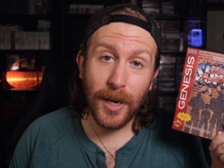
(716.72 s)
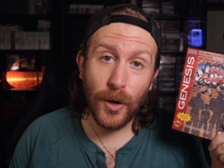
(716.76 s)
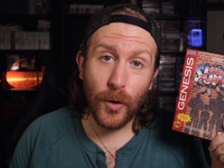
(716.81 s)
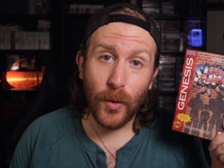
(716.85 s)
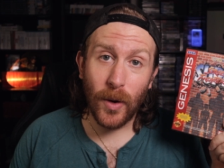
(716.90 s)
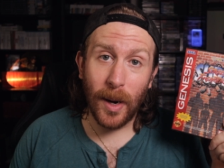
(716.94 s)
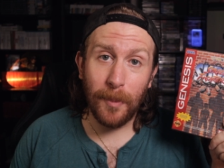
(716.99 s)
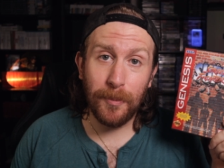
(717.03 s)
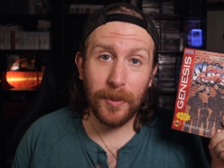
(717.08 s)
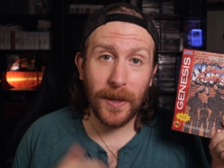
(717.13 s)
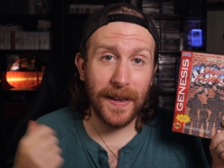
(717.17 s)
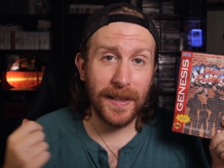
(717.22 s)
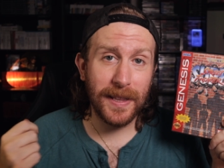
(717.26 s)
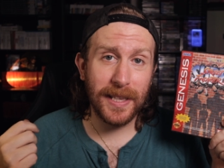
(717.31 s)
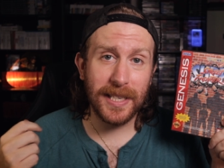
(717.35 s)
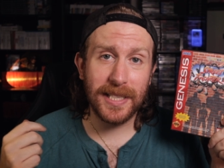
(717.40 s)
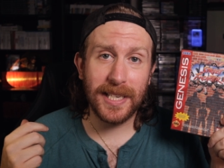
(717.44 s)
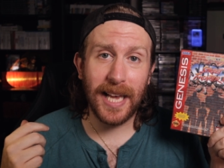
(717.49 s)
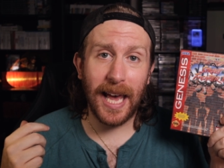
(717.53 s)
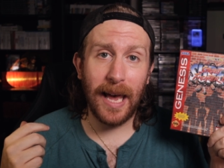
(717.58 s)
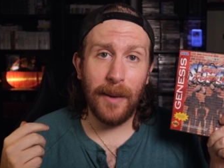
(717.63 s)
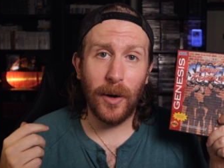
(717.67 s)
grew up playing
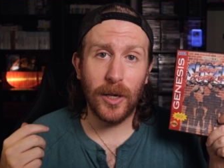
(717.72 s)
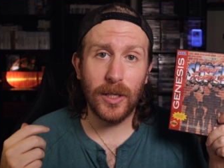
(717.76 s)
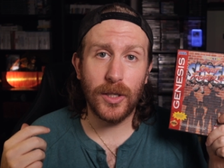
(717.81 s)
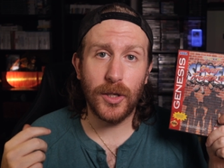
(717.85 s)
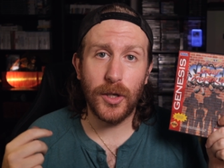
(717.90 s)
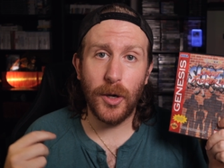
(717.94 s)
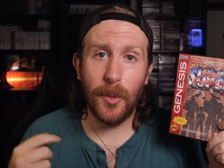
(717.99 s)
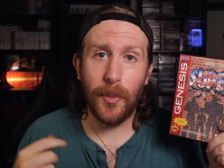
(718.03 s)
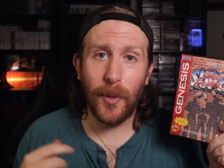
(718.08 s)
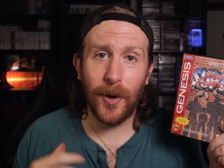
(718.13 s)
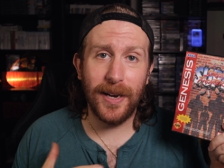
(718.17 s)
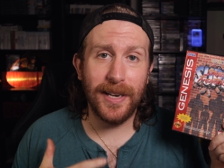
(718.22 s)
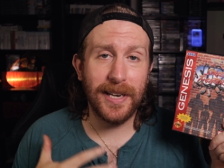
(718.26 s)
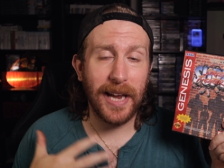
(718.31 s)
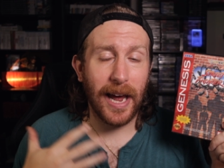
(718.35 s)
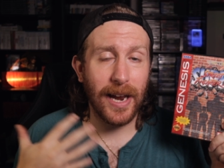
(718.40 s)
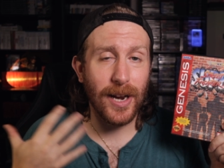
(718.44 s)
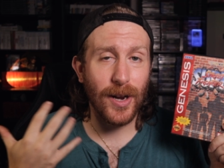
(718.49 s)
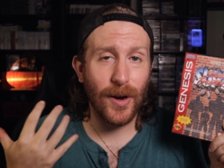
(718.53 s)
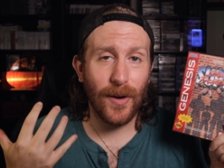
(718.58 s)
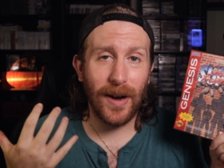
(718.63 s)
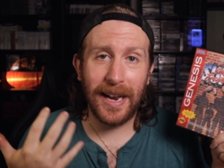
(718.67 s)
this game on Super
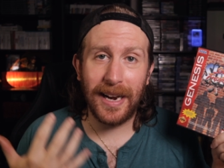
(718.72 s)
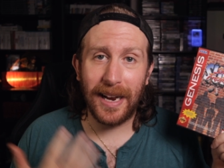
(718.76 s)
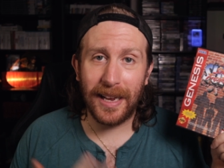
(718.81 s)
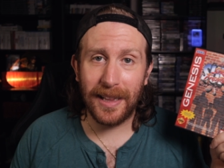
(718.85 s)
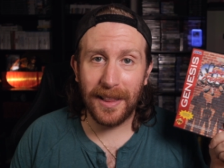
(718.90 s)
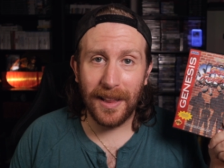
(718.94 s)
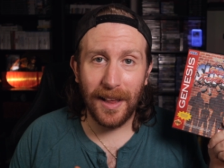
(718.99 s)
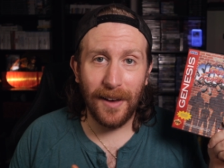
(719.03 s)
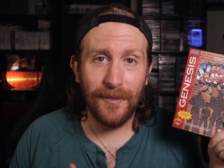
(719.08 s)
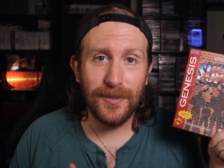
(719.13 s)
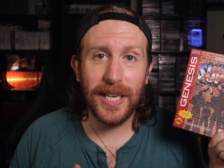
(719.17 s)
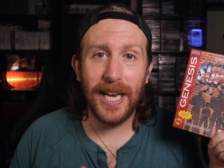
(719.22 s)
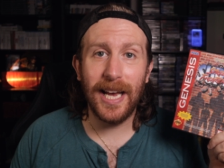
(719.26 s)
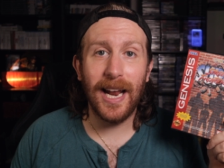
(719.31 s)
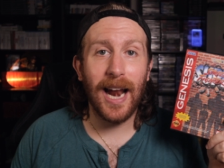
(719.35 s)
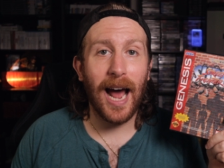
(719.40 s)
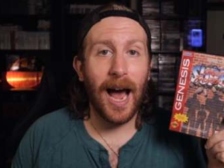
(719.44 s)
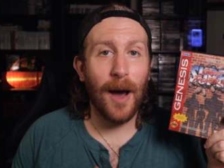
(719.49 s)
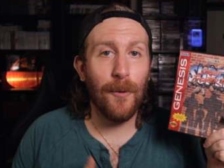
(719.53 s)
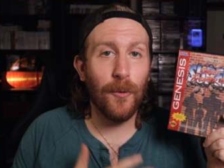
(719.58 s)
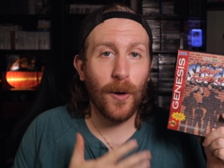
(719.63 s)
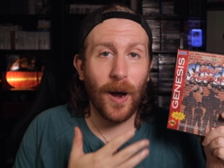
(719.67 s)
Nintendo and I loved it.
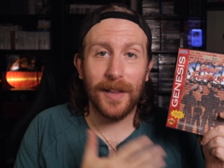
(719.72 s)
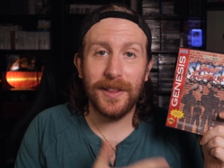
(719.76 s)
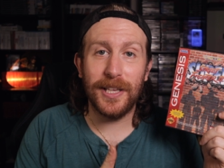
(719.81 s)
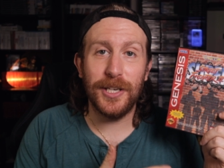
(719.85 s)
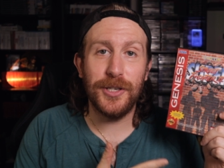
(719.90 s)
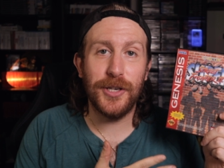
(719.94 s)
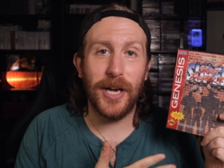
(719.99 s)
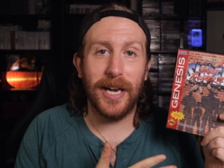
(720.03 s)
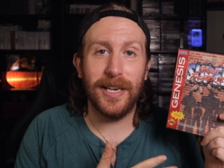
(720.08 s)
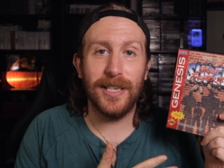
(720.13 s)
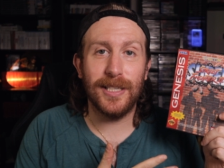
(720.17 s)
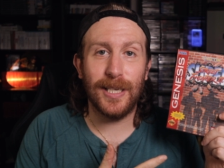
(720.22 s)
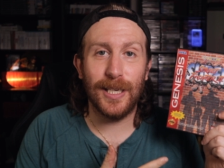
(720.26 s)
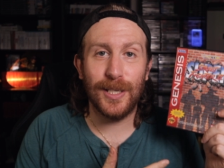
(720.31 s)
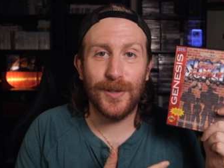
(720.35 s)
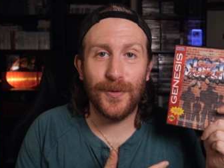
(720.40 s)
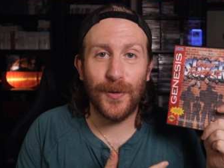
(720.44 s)
I got the Genesis